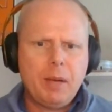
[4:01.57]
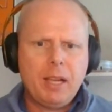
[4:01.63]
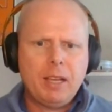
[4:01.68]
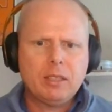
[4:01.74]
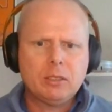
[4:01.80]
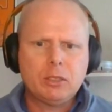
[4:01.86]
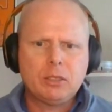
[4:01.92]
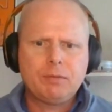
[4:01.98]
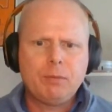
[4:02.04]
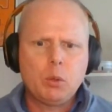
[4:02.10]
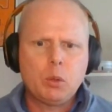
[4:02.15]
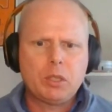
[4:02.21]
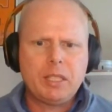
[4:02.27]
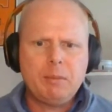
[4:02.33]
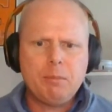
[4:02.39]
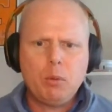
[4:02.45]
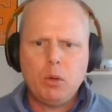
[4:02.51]
rebounds,
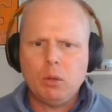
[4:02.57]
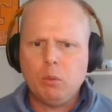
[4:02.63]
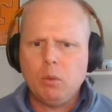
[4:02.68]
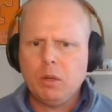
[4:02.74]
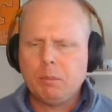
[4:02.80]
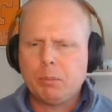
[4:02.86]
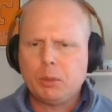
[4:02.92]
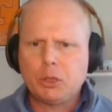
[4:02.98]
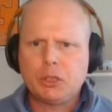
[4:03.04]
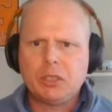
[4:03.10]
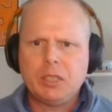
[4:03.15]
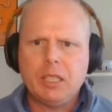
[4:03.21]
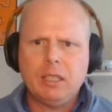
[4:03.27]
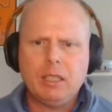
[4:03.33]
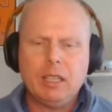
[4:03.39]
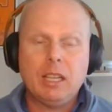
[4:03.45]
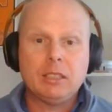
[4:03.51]

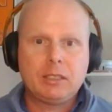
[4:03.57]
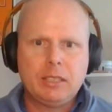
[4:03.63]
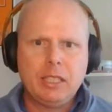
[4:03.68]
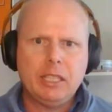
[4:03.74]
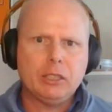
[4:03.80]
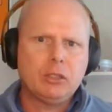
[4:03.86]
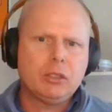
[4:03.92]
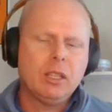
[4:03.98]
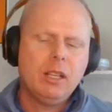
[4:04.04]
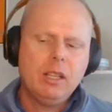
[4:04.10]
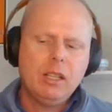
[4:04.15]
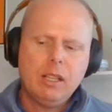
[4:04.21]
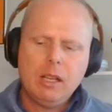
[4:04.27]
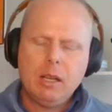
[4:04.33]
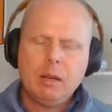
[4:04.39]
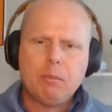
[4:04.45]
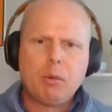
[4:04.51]
14.1% assists
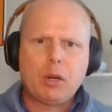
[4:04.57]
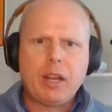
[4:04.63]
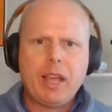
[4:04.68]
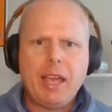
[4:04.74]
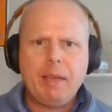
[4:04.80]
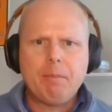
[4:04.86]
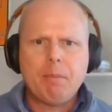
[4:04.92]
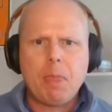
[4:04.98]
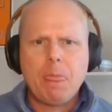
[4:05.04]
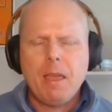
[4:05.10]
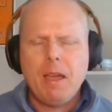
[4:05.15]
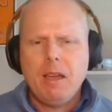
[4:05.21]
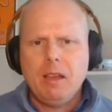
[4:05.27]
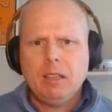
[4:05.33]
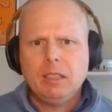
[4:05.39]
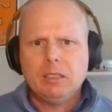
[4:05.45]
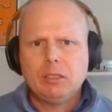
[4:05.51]
per game.
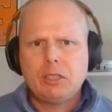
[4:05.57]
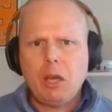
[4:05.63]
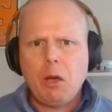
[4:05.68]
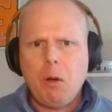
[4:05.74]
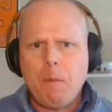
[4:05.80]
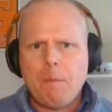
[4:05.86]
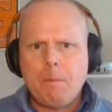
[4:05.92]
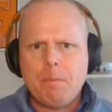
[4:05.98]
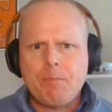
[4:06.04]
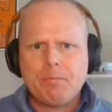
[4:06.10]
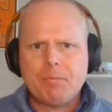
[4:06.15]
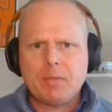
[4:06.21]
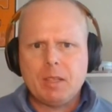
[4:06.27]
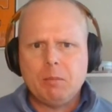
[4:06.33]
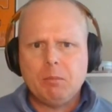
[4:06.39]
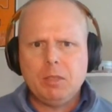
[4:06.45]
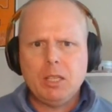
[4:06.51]
So
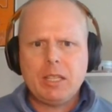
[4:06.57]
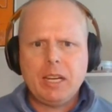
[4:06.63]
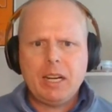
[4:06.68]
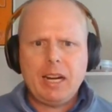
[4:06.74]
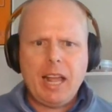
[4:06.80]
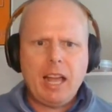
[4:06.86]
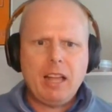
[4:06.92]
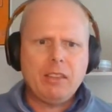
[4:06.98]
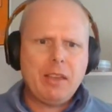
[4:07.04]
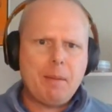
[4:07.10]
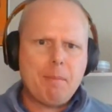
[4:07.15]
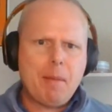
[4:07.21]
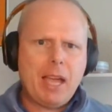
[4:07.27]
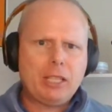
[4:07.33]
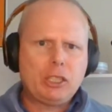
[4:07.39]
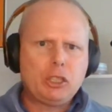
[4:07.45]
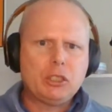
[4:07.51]
I'm looking at how
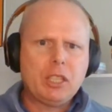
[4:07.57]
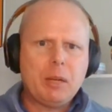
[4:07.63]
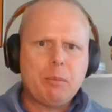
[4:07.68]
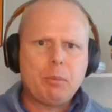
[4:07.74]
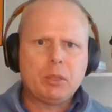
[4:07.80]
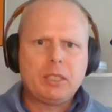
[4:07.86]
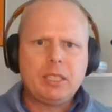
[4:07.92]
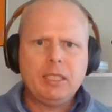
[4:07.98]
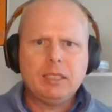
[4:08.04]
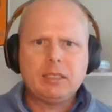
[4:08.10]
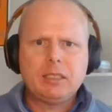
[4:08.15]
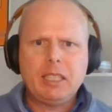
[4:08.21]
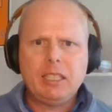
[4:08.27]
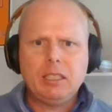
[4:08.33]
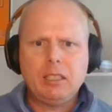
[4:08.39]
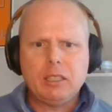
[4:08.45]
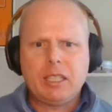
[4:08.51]
that matches up with
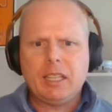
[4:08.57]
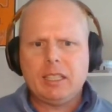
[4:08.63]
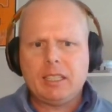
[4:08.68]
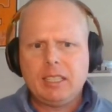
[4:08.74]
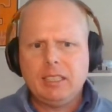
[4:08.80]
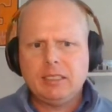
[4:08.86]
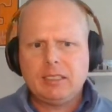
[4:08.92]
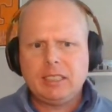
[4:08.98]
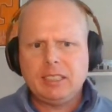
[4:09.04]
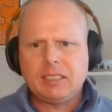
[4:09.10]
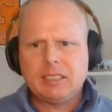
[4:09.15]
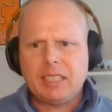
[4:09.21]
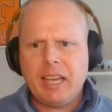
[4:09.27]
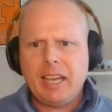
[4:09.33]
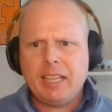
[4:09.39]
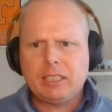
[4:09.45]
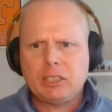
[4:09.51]
Tennessee and looking at Tennessee
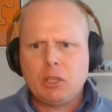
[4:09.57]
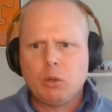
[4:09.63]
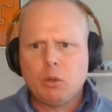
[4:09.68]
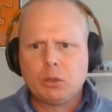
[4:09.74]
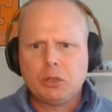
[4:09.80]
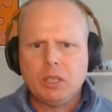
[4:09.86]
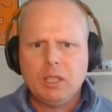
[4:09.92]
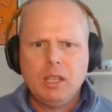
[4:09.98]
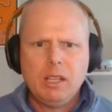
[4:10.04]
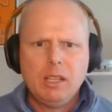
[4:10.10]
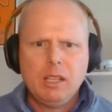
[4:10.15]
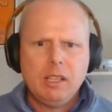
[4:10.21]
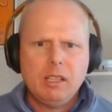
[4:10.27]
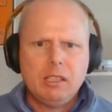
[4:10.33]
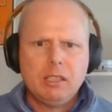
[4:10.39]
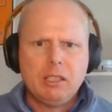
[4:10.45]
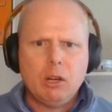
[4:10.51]
stats. Of course,
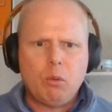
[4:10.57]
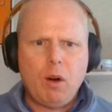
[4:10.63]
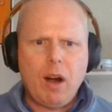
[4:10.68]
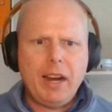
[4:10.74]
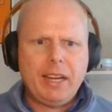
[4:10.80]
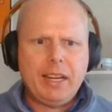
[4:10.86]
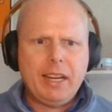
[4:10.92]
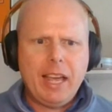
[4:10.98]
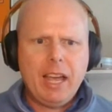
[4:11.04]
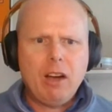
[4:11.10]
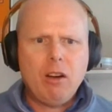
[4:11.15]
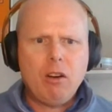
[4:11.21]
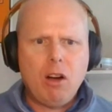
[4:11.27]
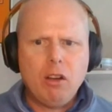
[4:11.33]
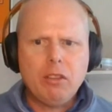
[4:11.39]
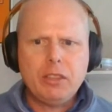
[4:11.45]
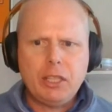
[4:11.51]
you know, right
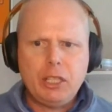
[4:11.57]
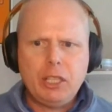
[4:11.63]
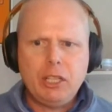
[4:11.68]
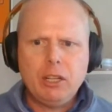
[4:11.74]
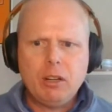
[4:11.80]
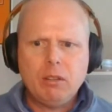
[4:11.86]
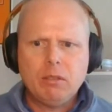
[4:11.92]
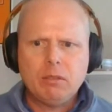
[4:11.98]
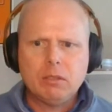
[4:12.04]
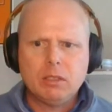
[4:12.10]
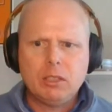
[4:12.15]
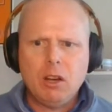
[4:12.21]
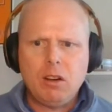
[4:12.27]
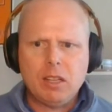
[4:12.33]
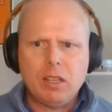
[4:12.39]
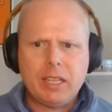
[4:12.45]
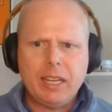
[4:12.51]
now on the year,
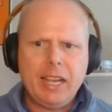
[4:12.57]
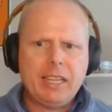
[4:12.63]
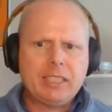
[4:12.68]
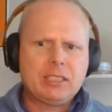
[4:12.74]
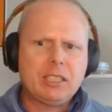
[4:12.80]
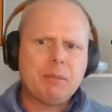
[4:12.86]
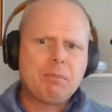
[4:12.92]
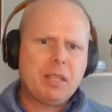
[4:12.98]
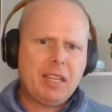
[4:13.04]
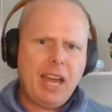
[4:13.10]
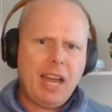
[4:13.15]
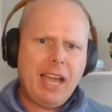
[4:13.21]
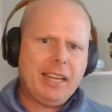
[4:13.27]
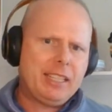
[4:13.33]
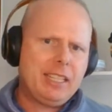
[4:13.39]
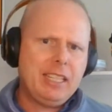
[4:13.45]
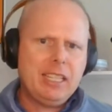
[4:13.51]
Dalton Connect's up to
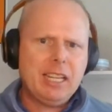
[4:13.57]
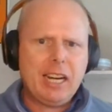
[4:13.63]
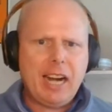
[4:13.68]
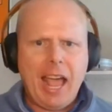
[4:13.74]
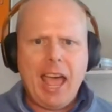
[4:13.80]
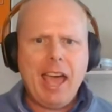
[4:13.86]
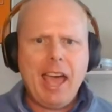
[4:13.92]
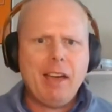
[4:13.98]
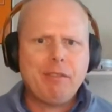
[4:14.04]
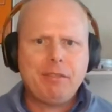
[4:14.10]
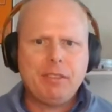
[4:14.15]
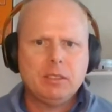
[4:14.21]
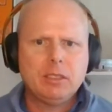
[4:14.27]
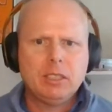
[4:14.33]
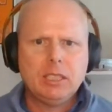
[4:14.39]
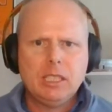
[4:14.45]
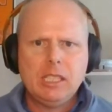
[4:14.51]

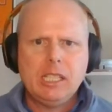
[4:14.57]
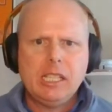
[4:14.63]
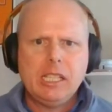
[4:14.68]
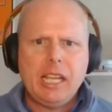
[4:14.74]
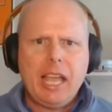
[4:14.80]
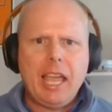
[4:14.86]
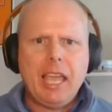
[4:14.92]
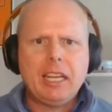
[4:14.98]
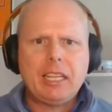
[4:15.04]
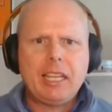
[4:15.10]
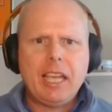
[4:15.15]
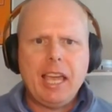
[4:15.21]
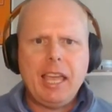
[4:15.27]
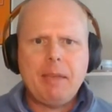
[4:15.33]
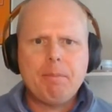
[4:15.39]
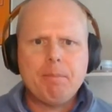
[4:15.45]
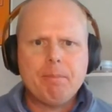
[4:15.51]
19.5 in
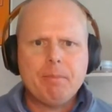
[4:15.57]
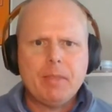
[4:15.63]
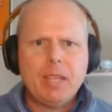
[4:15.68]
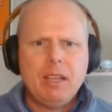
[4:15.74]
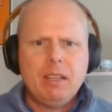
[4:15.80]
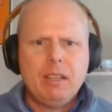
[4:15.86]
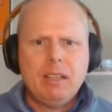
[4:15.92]
game.